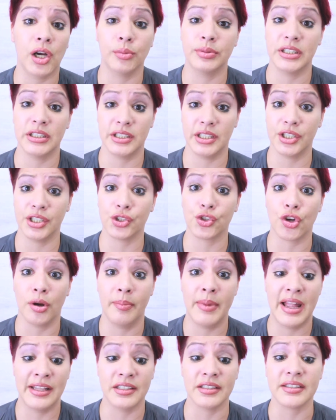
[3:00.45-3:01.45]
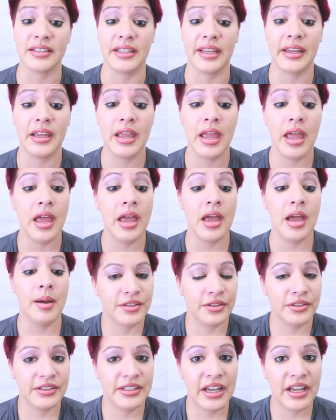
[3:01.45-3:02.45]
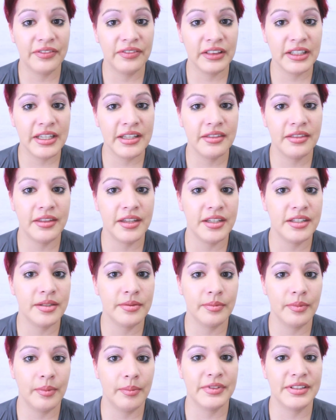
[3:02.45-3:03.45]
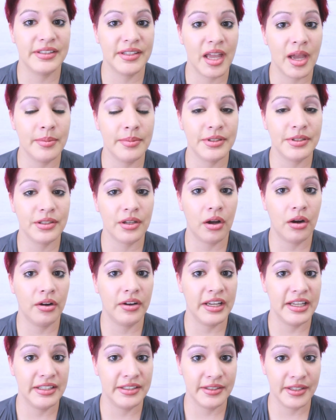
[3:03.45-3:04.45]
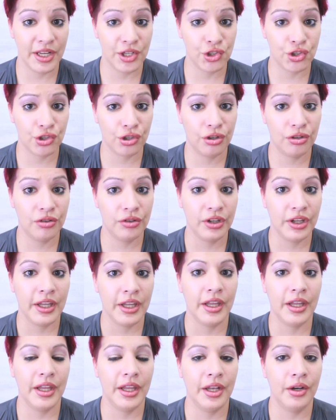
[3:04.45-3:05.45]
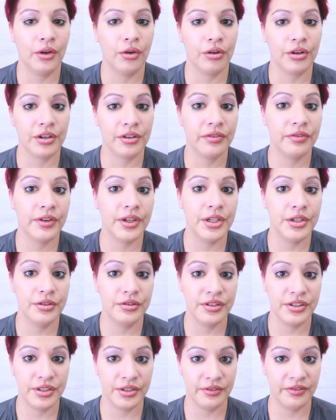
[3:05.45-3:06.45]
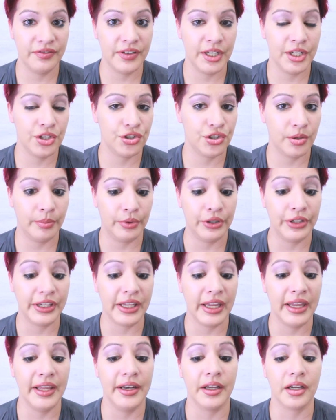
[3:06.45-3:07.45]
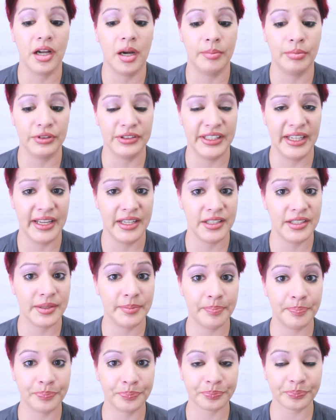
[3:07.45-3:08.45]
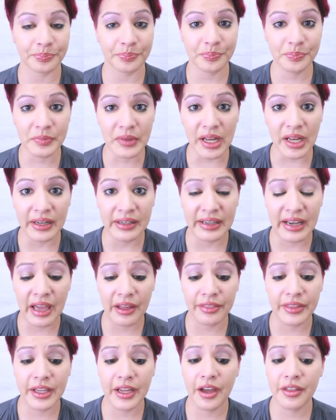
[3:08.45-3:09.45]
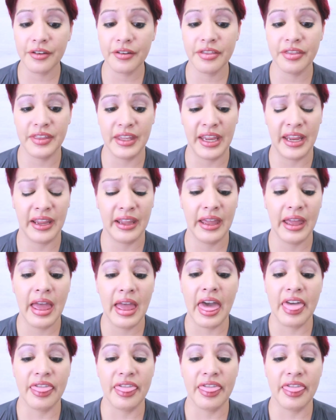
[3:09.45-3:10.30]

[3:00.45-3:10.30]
it helped tremendously. So definitely these steps are essential in order for you to finish your book in a couple days. Now, the other thing